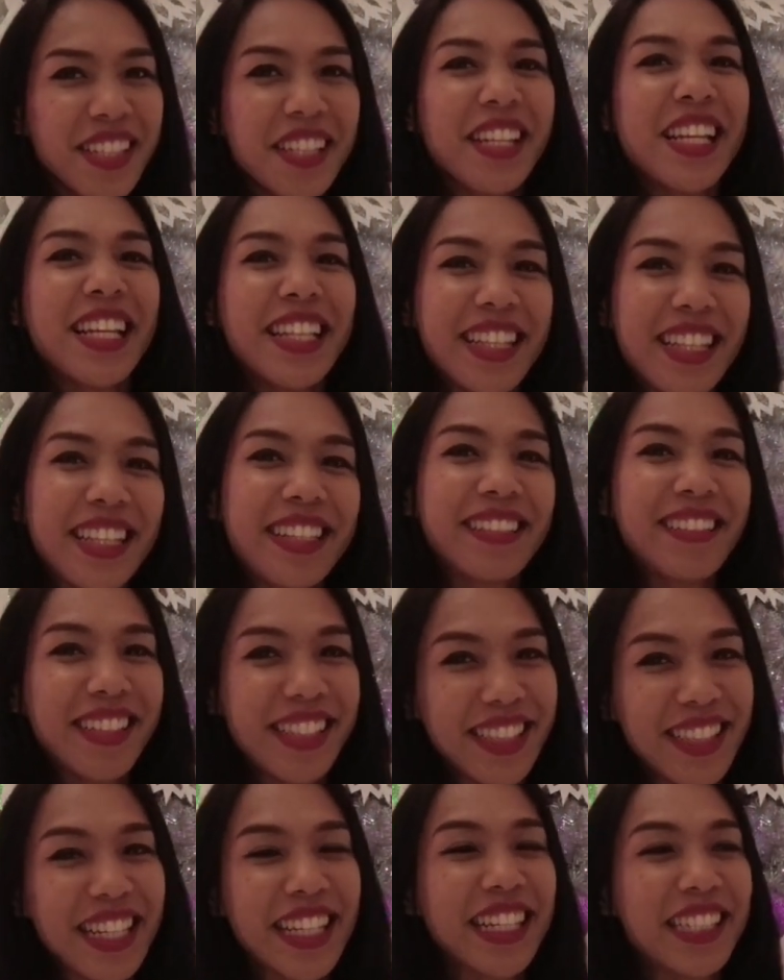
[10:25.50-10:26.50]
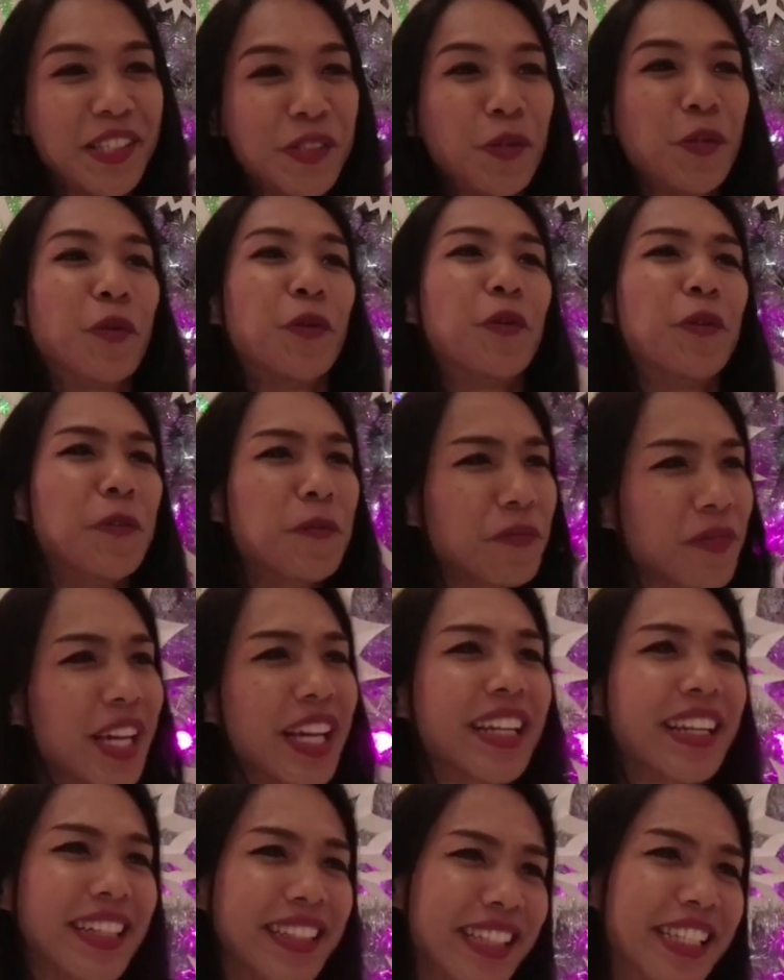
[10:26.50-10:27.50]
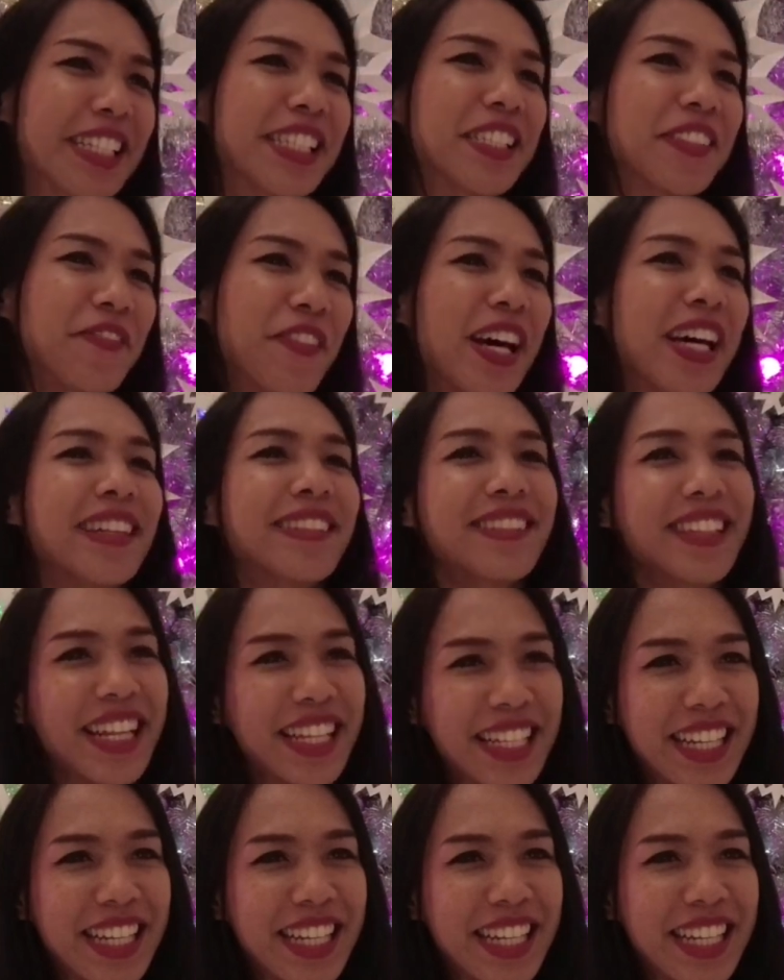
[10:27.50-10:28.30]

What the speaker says: Oh, they think it's cool. Like they think it's fun.